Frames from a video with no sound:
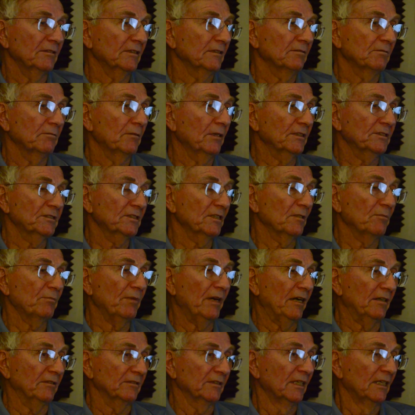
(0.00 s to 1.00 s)
What's it
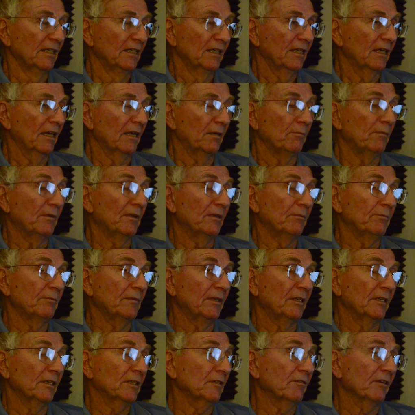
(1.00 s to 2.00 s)
about?
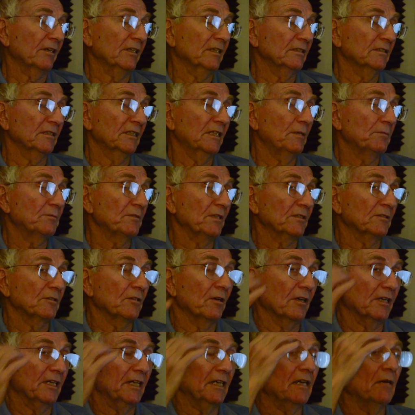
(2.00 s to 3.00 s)
Hillary Clinton keeps on
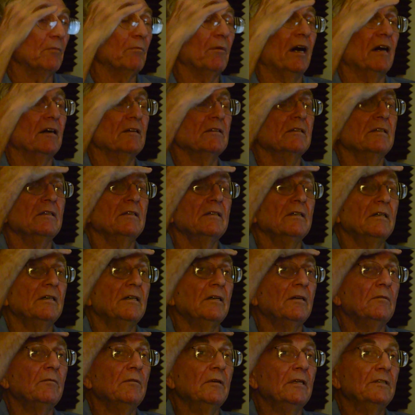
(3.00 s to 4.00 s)
talking about,
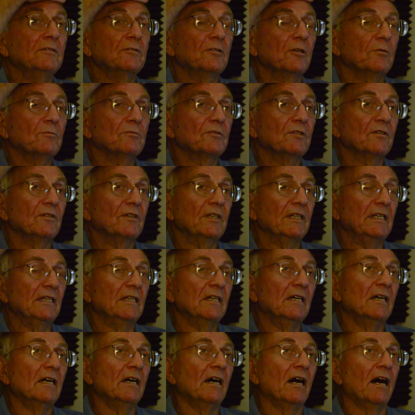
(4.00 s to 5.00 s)
in terms of the
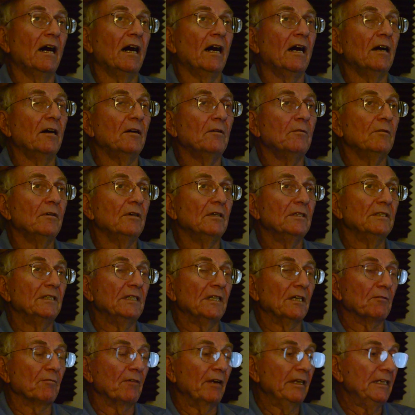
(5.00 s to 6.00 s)

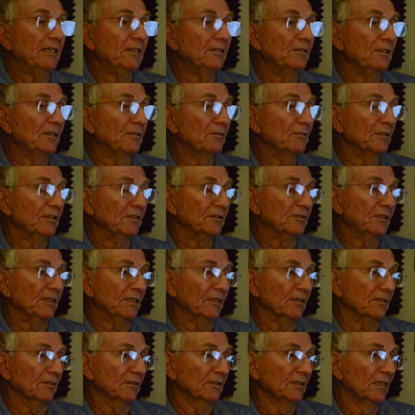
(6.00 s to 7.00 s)
Iranian nuclear
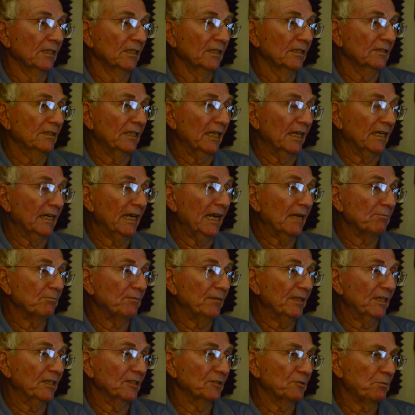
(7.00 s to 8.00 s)
deal, that it happened
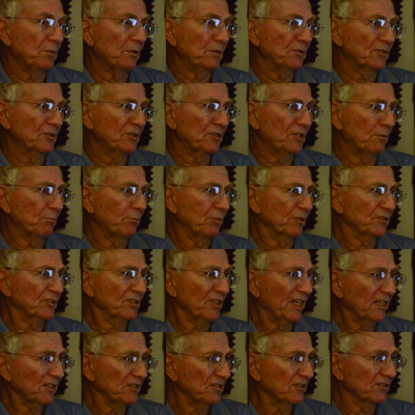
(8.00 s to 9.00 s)
because she put
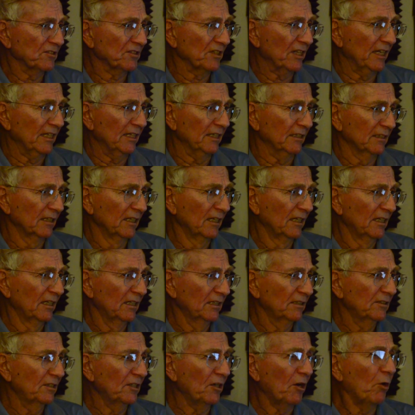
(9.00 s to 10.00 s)
sanctions on it.
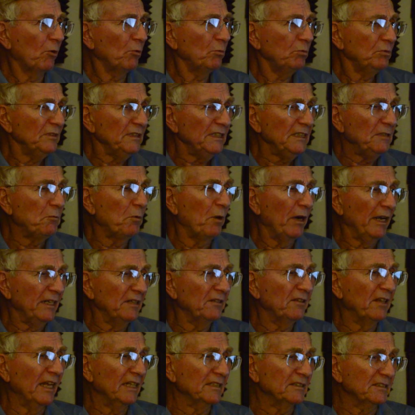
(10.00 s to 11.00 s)
The only way
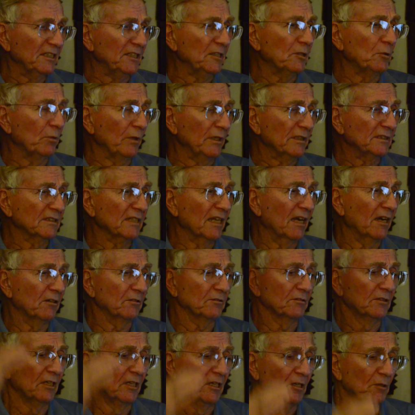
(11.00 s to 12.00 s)
that deal went
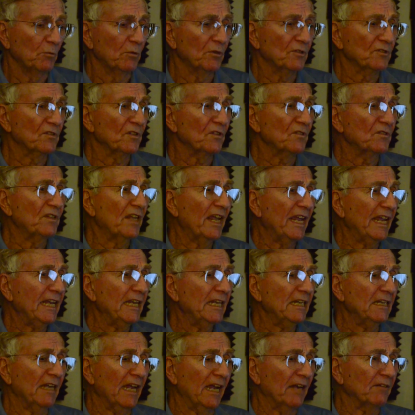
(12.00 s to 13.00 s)
down was the
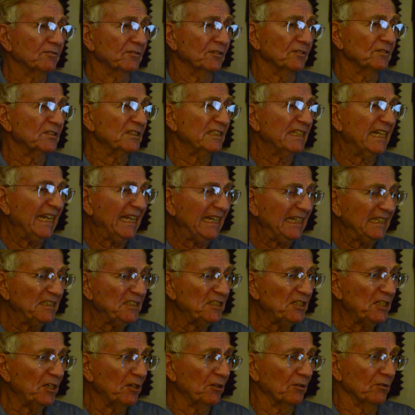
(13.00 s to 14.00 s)
day after 10
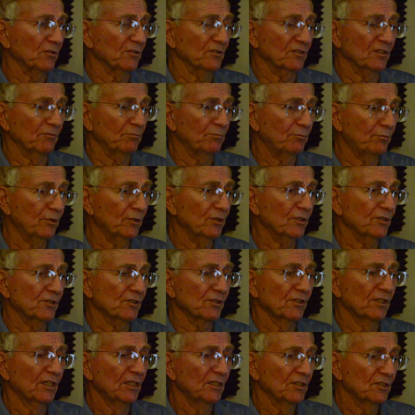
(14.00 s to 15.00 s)
years of
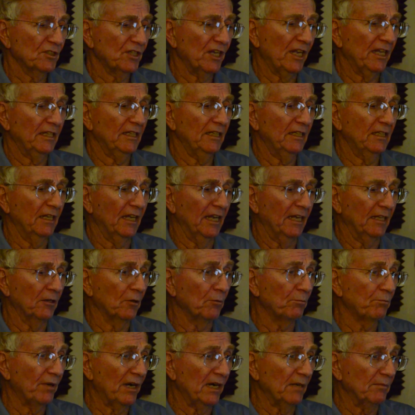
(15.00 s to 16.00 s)
Bush, Cheney, and
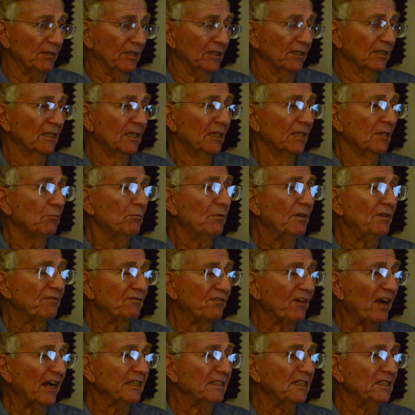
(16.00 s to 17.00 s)
Obama, we
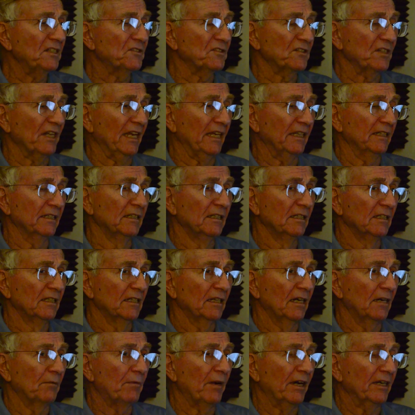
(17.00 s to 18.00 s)
finally said
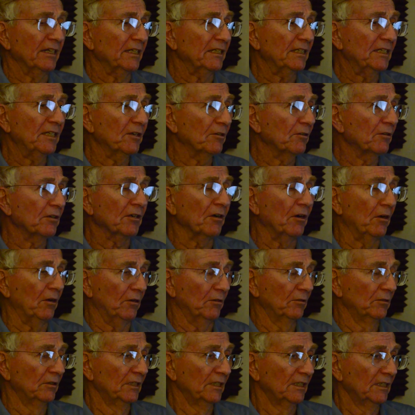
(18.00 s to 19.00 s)
about a year
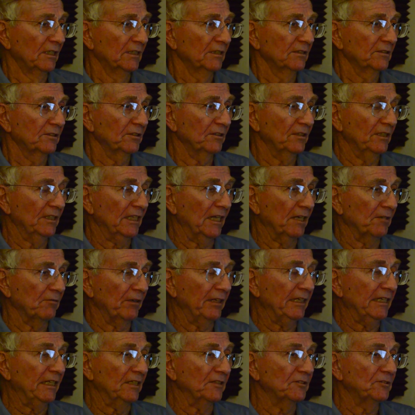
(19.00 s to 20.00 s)
ago to the
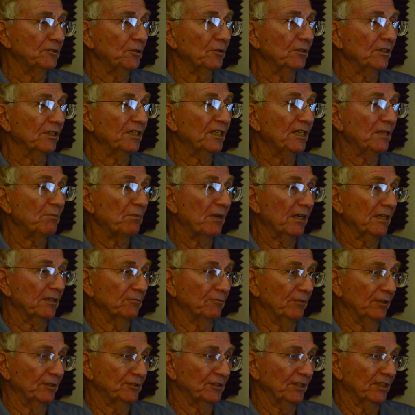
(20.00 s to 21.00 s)
Iranians, you can keep on
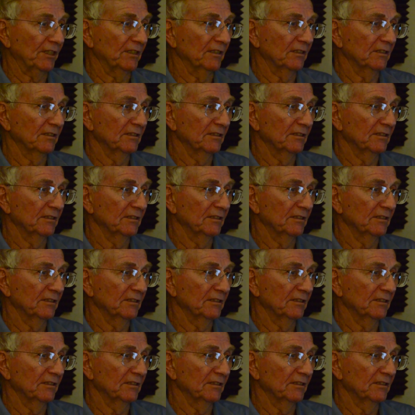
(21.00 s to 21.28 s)
enriching.